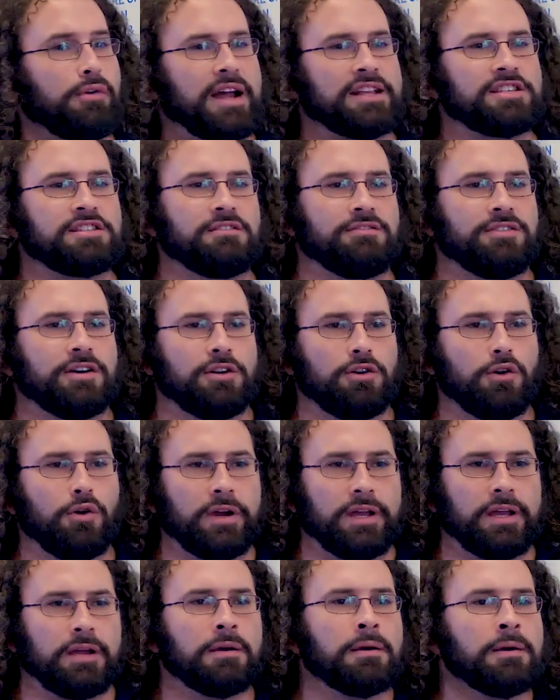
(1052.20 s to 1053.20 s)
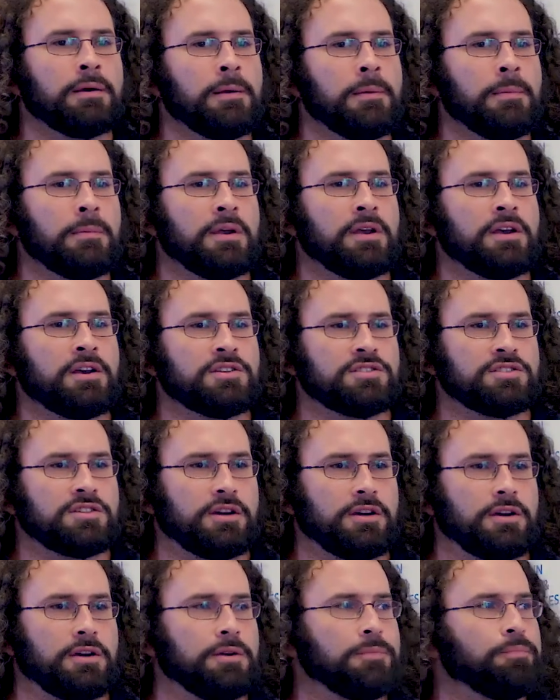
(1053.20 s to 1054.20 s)
the rats of Hanoi.
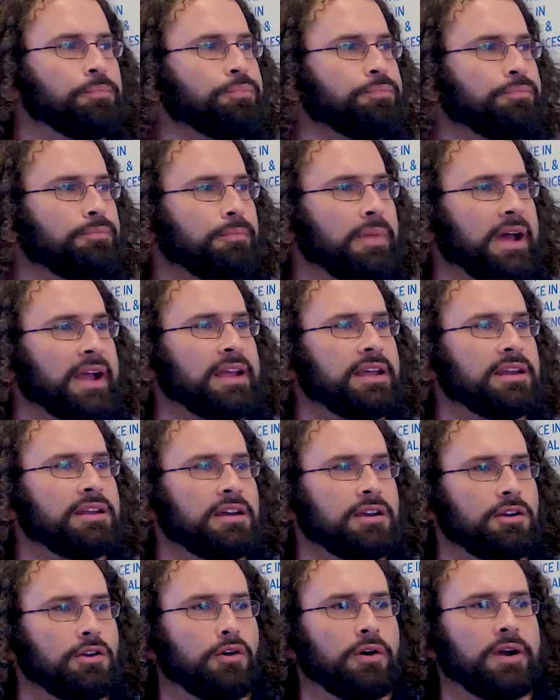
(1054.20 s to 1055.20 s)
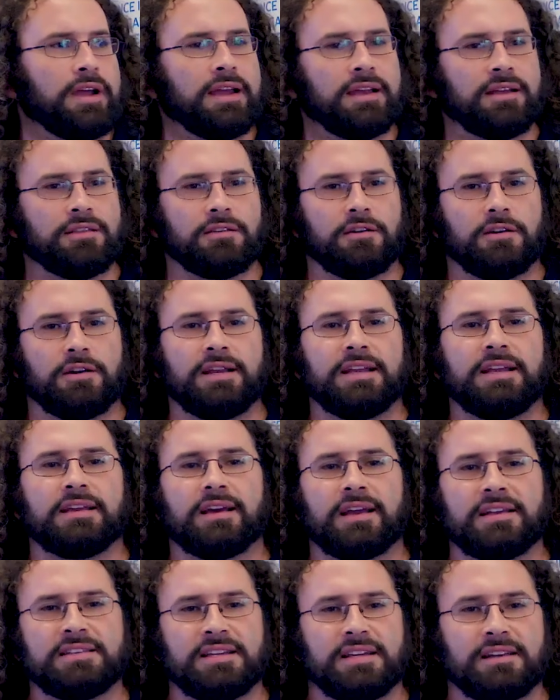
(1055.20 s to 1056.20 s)
So back in Hanoi in the early
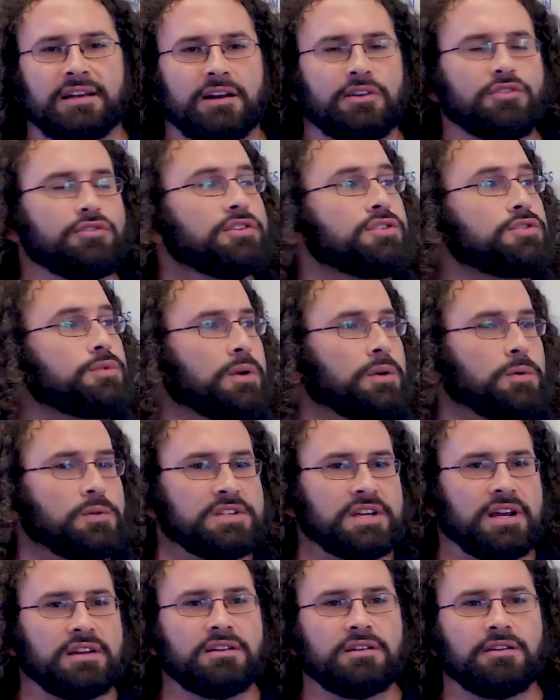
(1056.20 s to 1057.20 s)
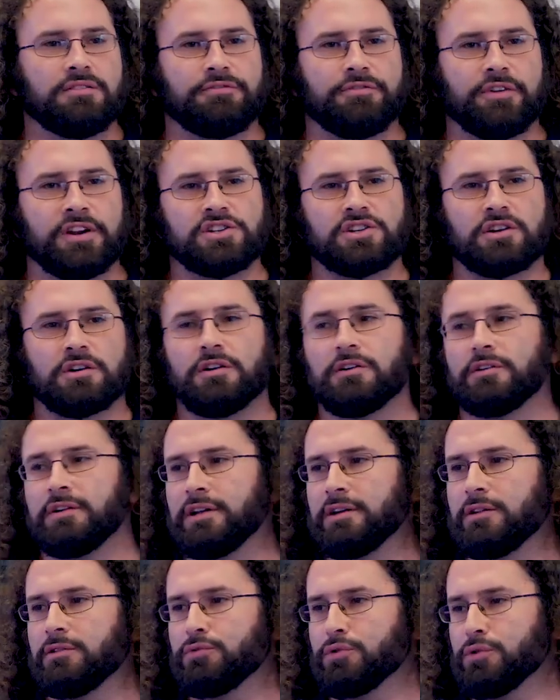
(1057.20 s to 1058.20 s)
1900s, when it was under French
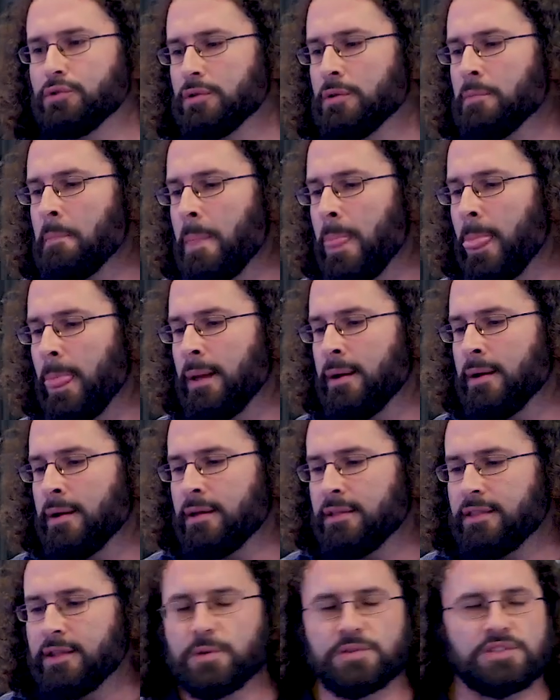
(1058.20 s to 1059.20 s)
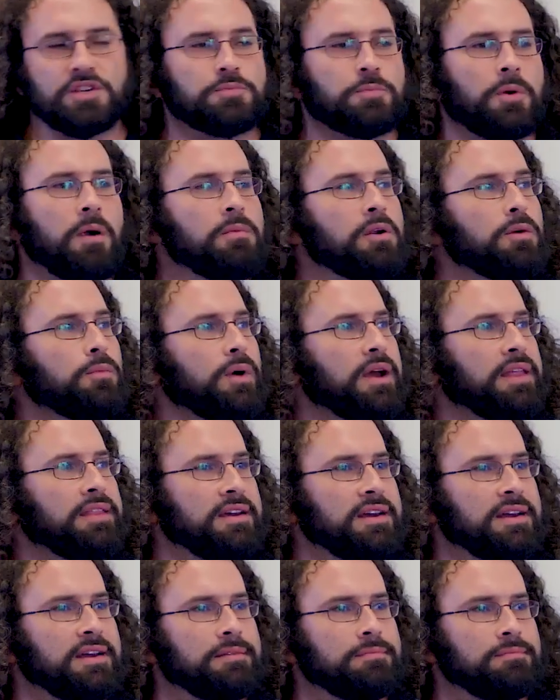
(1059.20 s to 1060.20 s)
colonial rule, there was this problem where
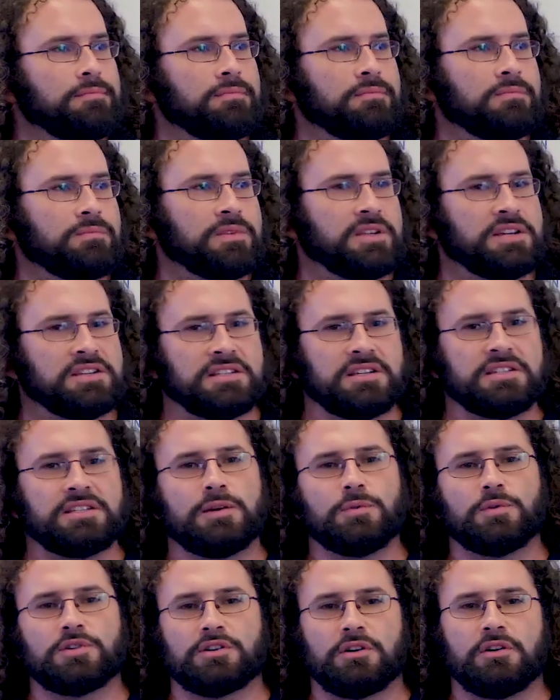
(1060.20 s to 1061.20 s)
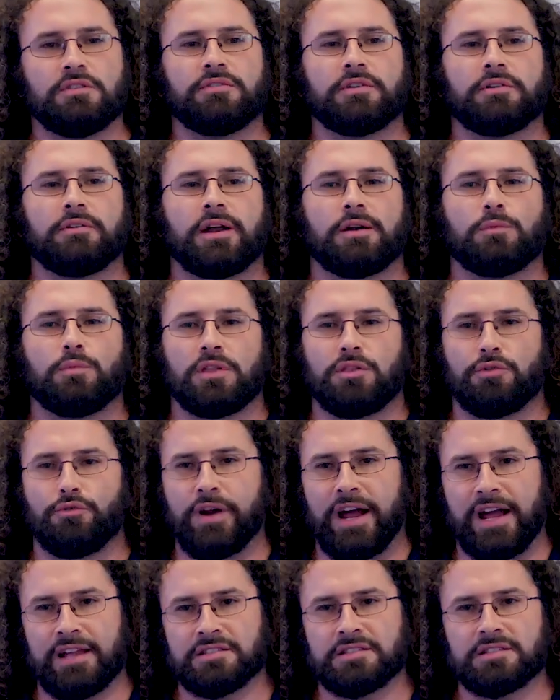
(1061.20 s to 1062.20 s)
the city was overrun with
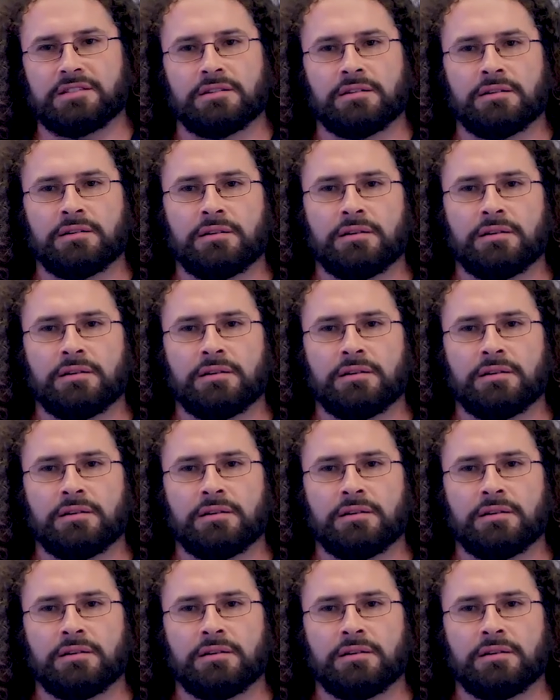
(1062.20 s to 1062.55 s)
rats.